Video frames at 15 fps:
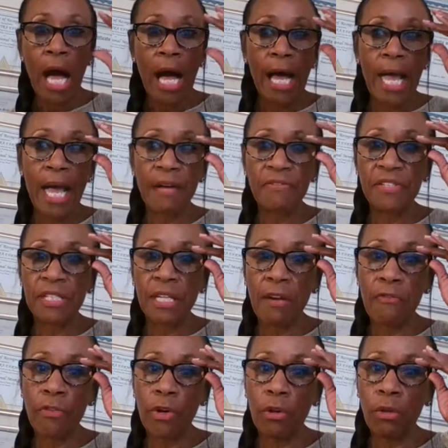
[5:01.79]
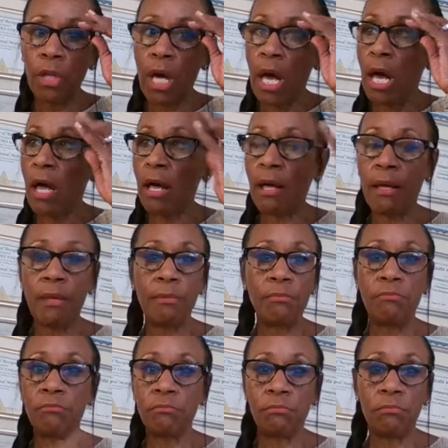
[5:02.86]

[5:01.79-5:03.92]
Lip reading: I have several, well,